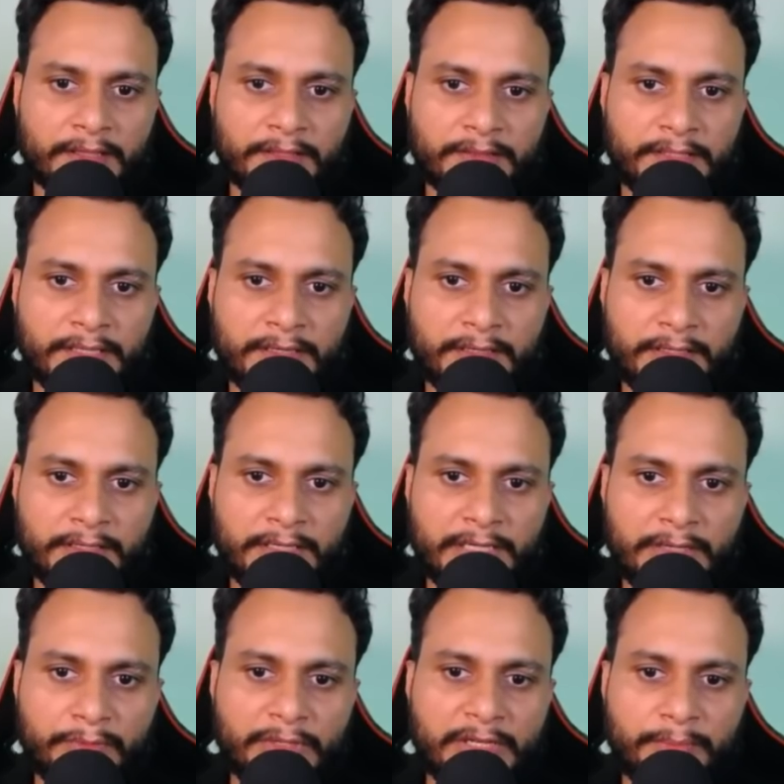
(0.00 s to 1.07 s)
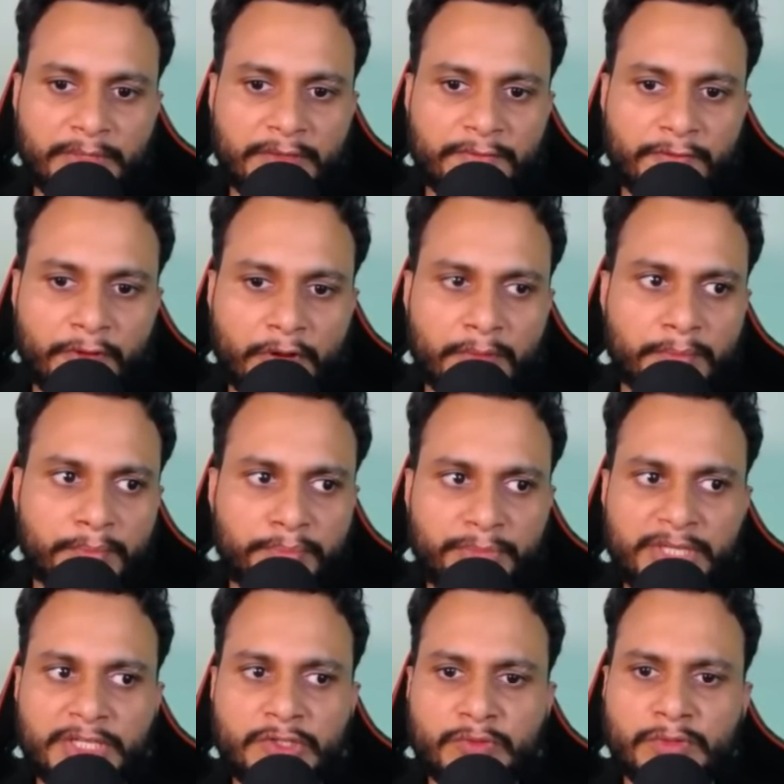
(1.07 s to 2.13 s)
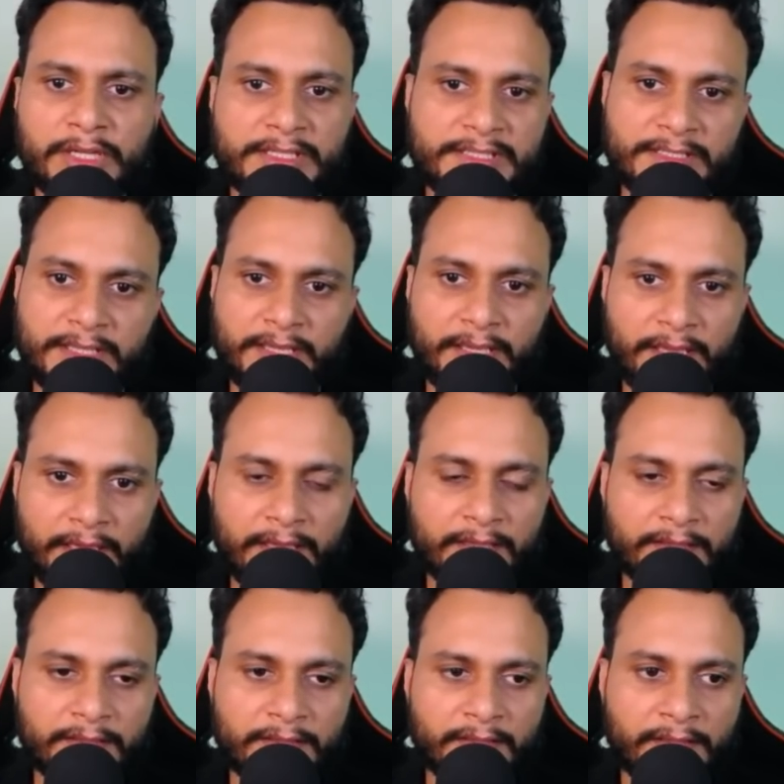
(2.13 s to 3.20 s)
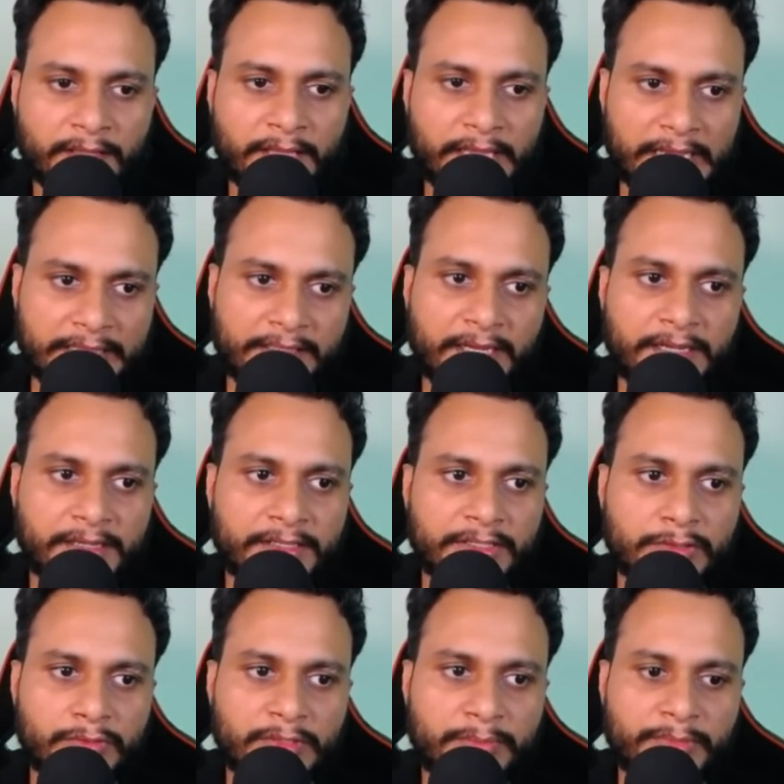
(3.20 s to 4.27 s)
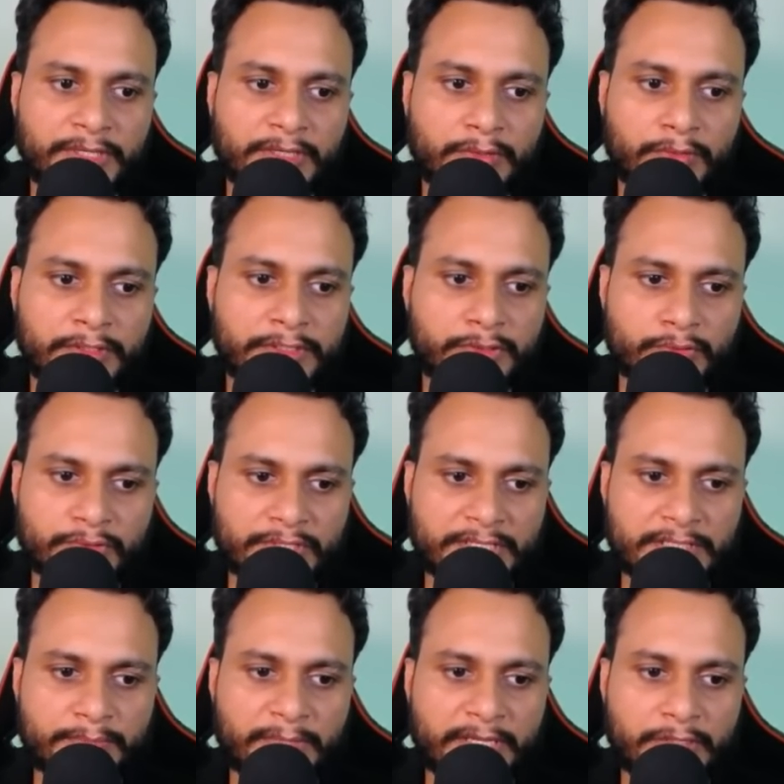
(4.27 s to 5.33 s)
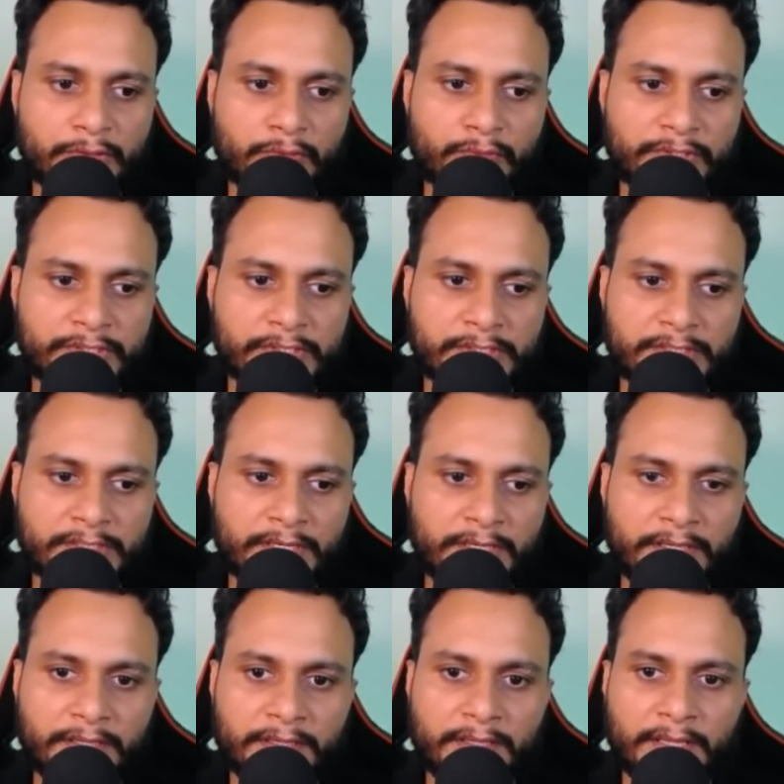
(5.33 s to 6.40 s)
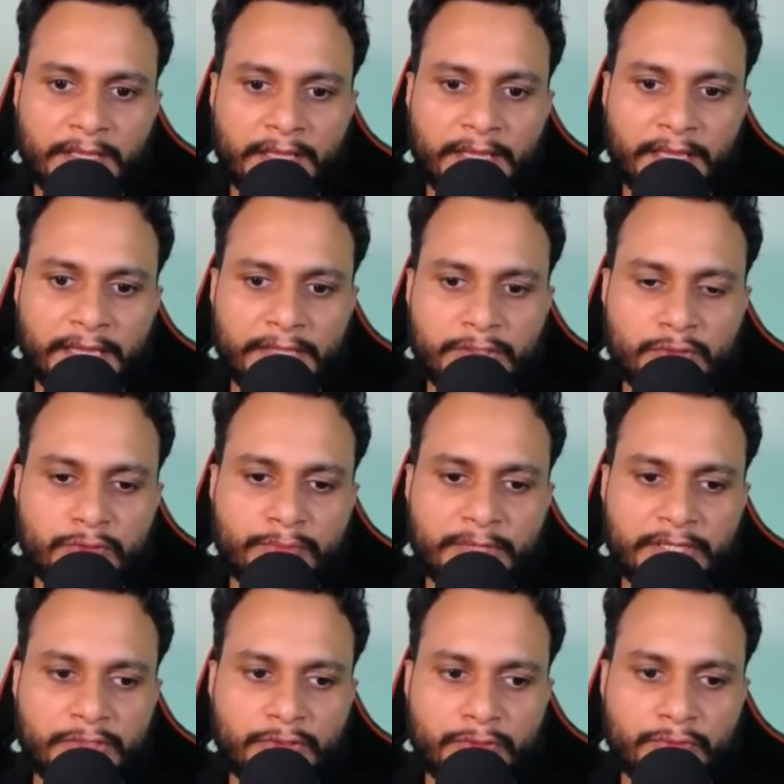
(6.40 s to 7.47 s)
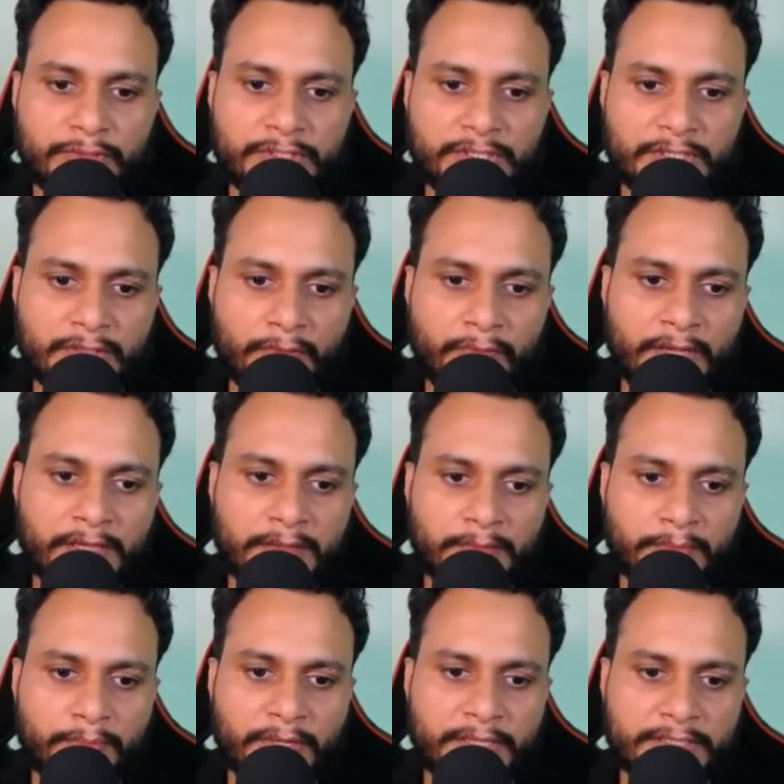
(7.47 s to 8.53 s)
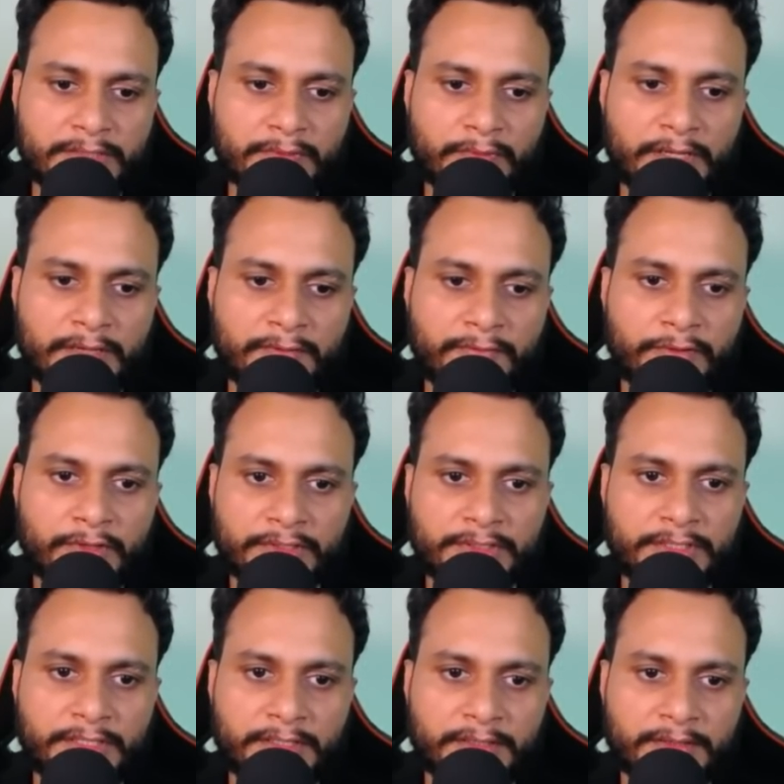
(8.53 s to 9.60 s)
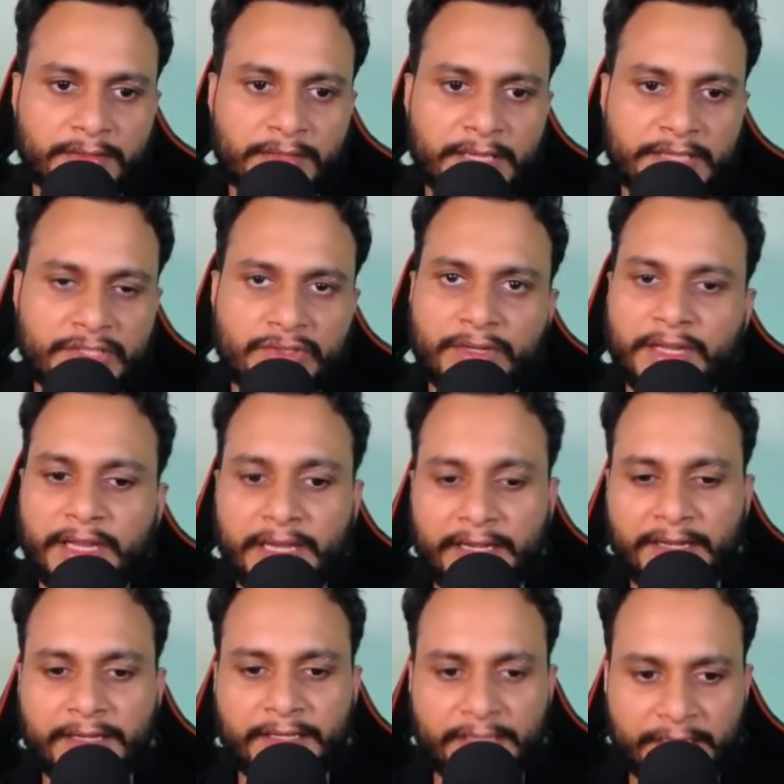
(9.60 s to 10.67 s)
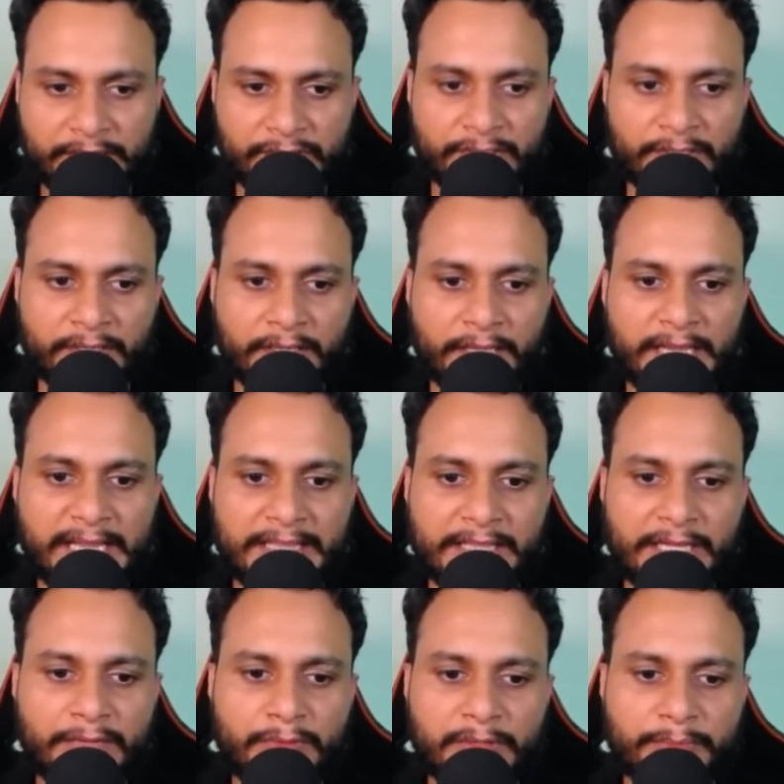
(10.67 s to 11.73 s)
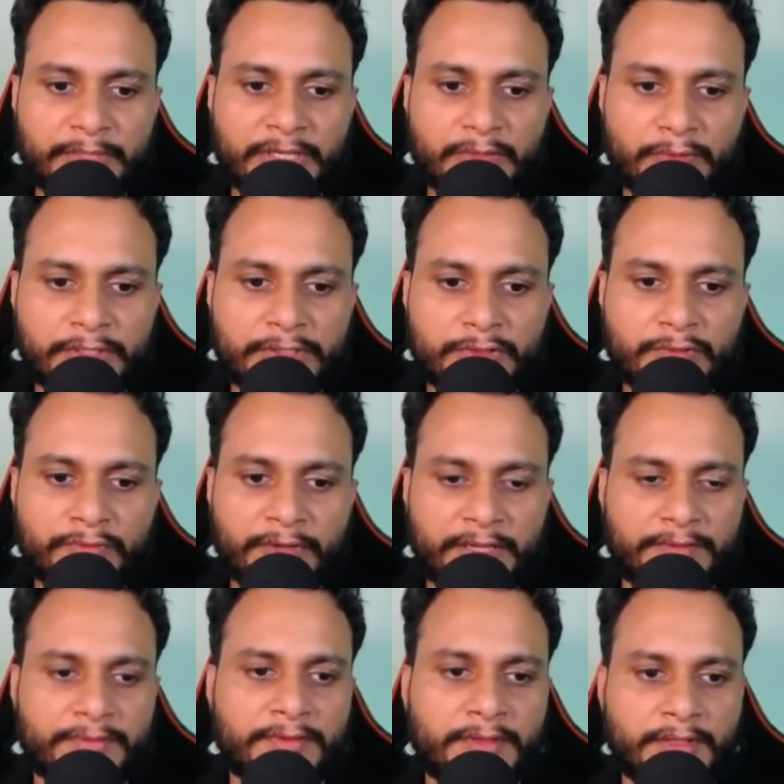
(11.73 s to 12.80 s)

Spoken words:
then it will be from P to, let's say, A. And that length will be equals to 6 by 2, which is 3, and 2 by 2, which is 1, plus 1 for the extra added edge. And that will be equals to 5.